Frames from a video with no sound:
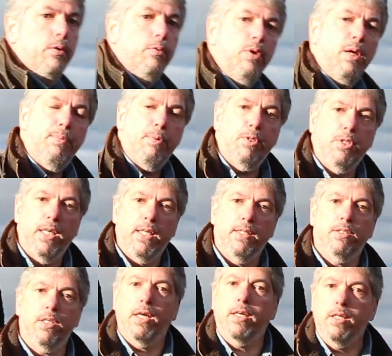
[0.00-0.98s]

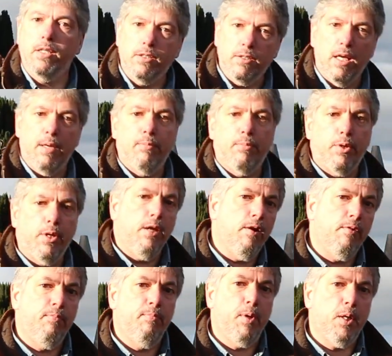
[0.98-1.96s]
represents a contemporary
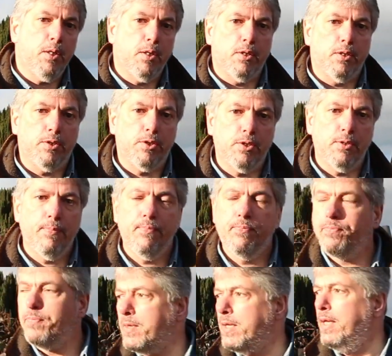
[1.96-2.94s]
of Burns.
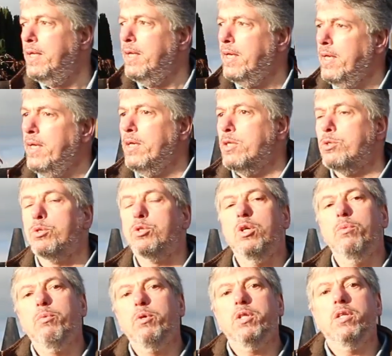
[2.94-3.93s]
So
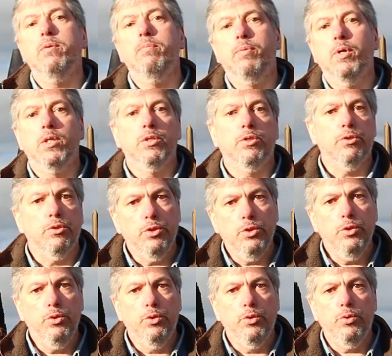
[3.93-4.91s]
someone that Burns
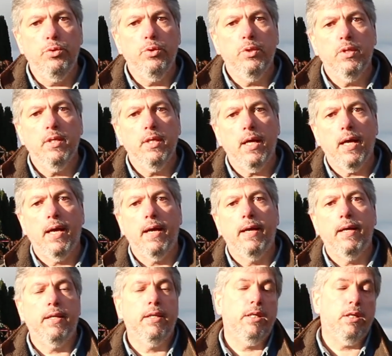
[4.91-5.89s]
knew
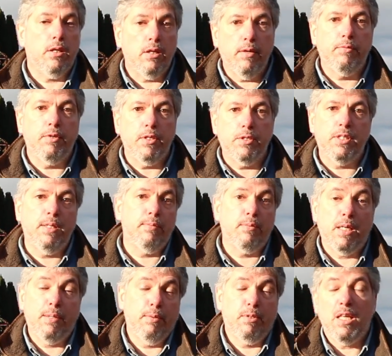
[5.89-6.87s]
and lived at the same
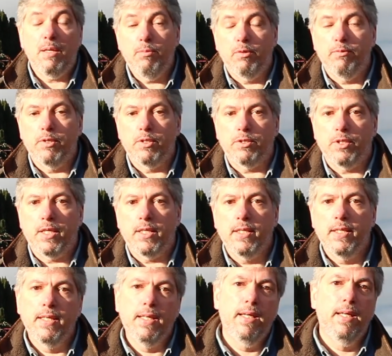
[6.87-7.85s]
time as him, obviously.
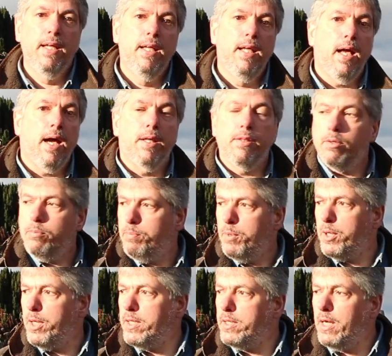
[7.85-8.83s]
And they're
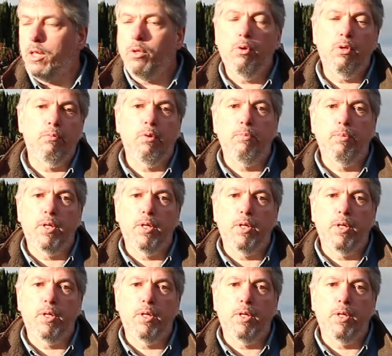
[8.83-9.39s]
buried, a lot of them are